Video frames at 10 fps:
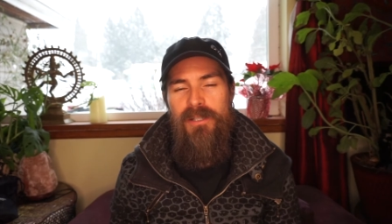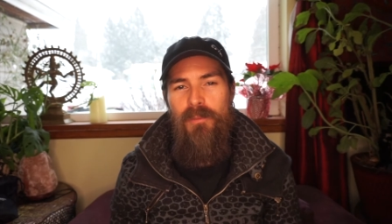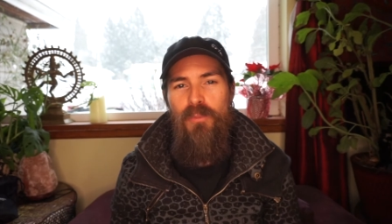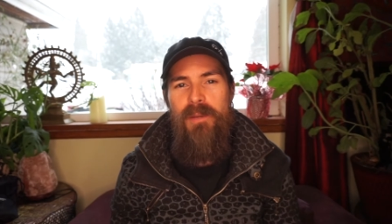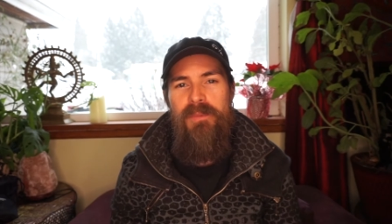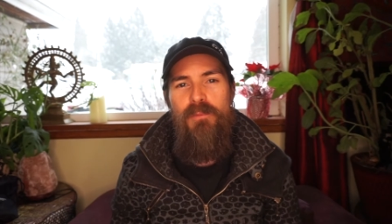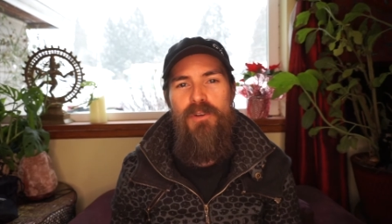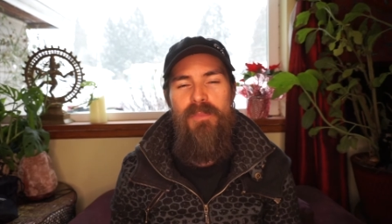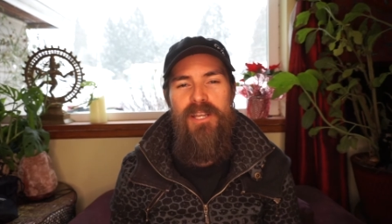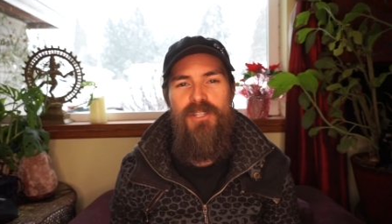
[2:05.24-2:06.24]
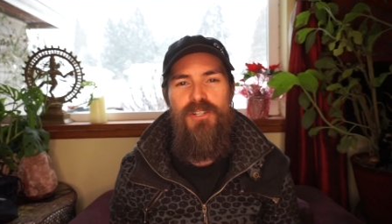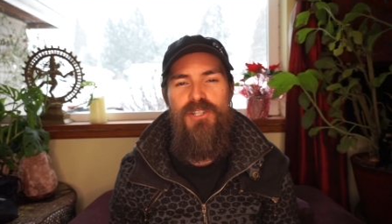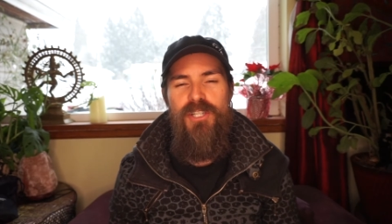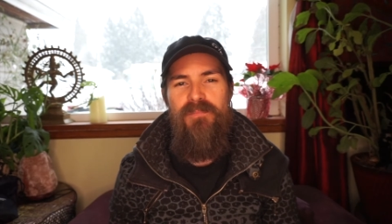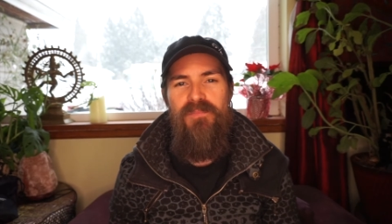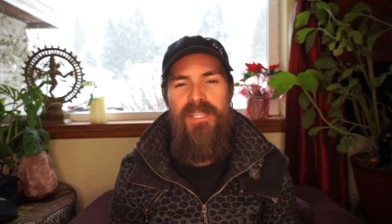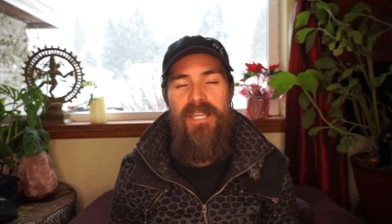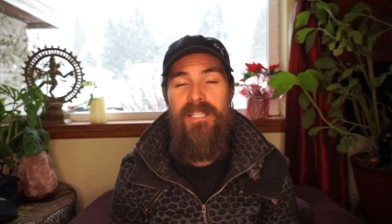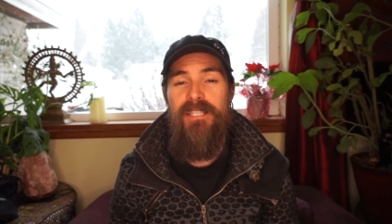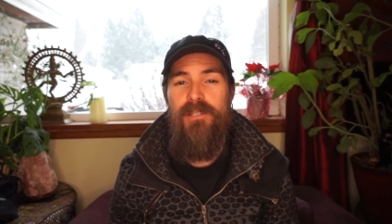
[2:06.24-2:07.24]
appointment with my surgeon, he had cleared